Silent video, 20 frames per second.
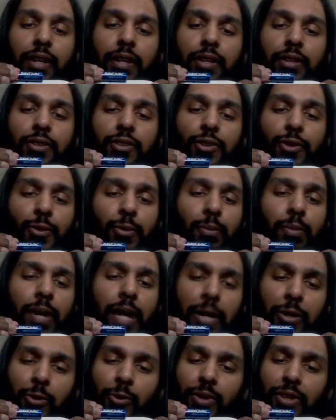2
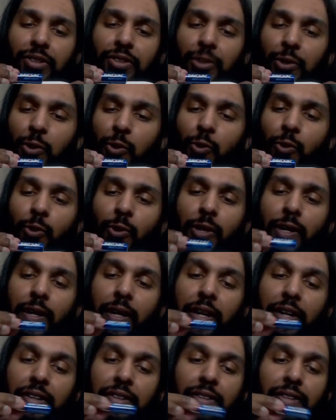batteries
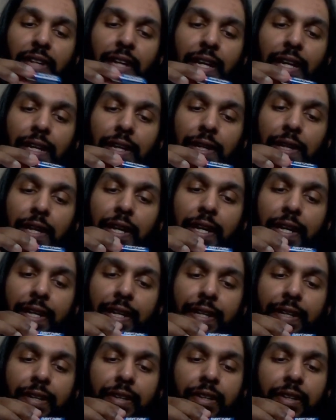across, and
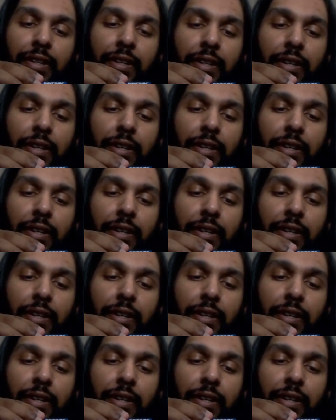then